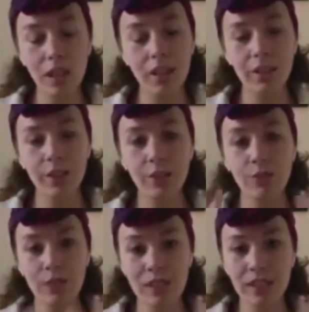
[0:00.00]
you're
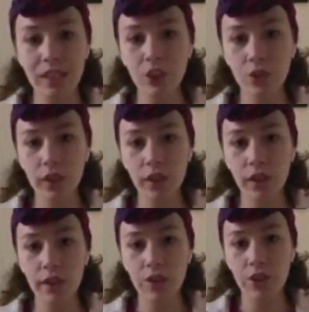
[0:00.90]
recentering your
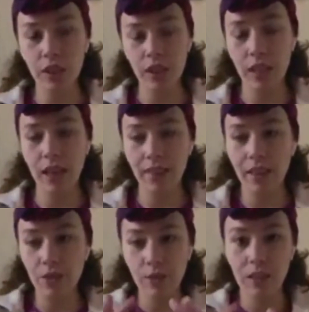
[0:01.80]
energy and then
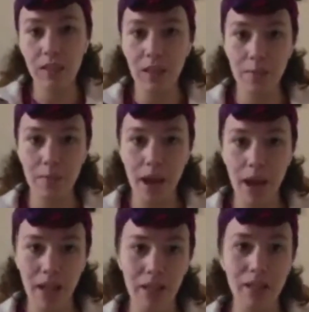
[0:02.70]
you can get
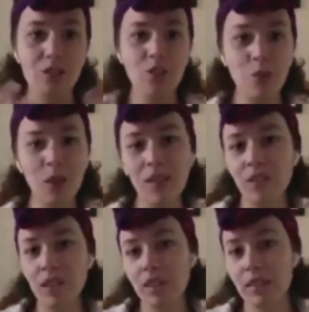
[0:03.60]
back to whatever
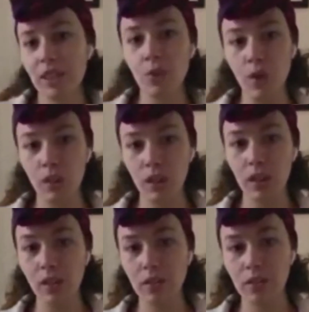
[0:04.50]
it is that you're working
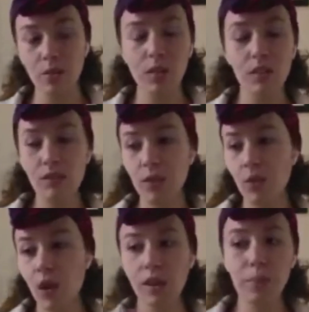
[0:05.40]
on. So even if you
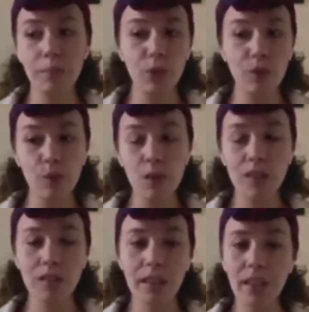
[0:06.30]
are in the middle of your
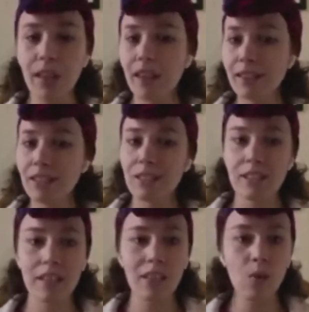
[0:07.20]
workday, just
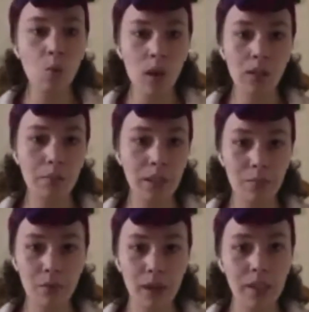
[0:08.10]
taking 1 minute
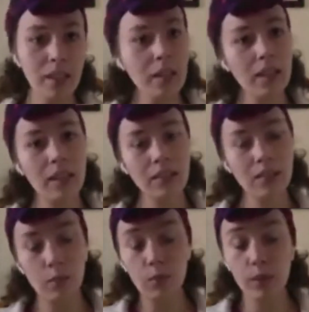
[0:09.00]
break to
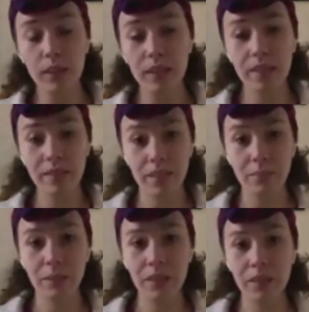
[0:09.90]
breathe
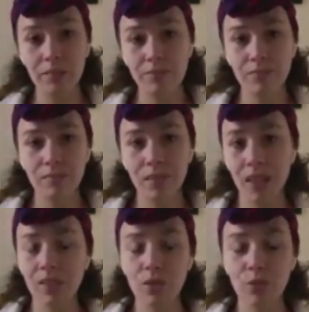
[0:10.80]
deeply
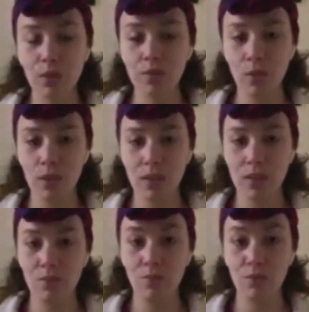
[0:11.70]
and to refocus
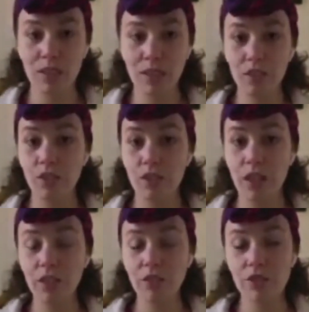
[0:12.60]
and recenter the
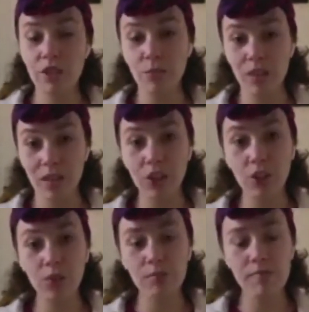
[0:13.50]
energy within
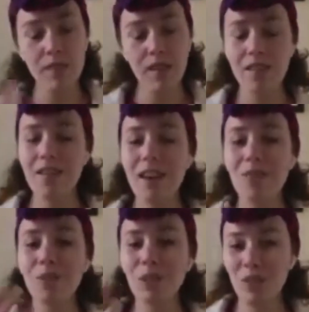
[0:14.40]
you, then
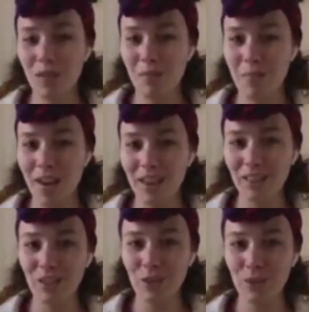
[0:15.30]
when you get back
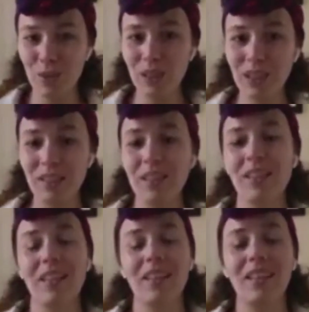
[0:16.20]
to your work,
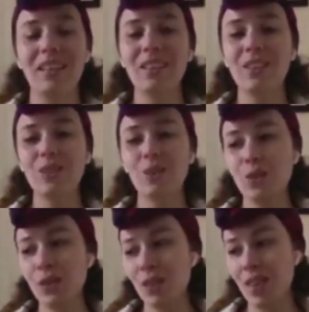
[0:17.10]

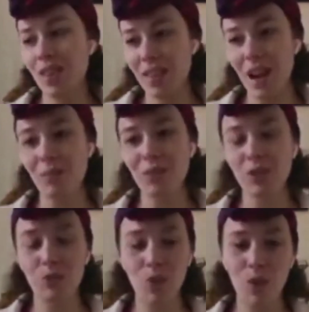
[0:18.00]
you're that
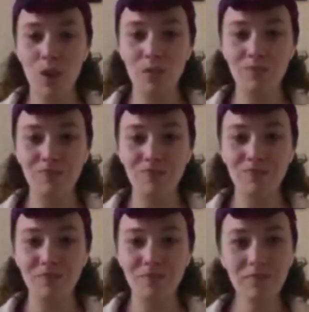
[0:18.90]
much more
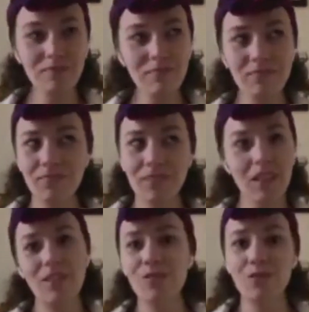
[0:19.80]

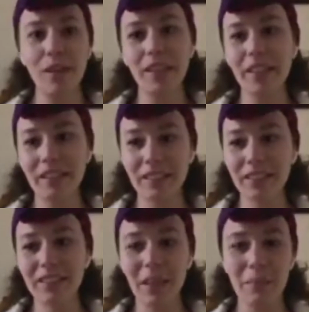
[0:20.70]
ready to
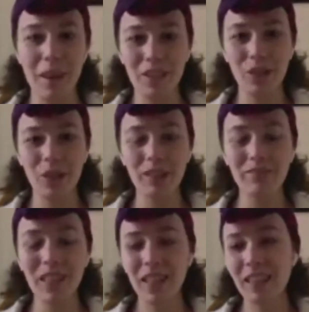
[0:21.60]
get back to it.
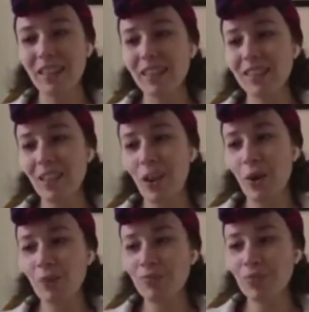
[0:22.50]

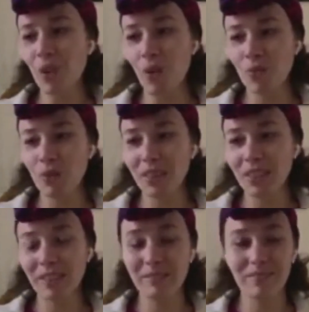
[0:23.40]
So
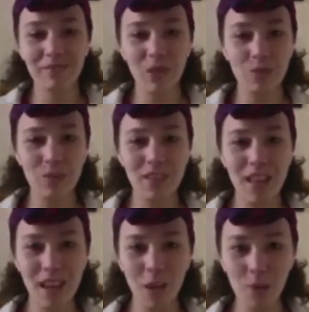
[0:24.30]
hopefully that
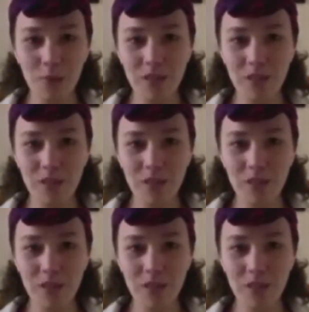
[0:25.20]
helps.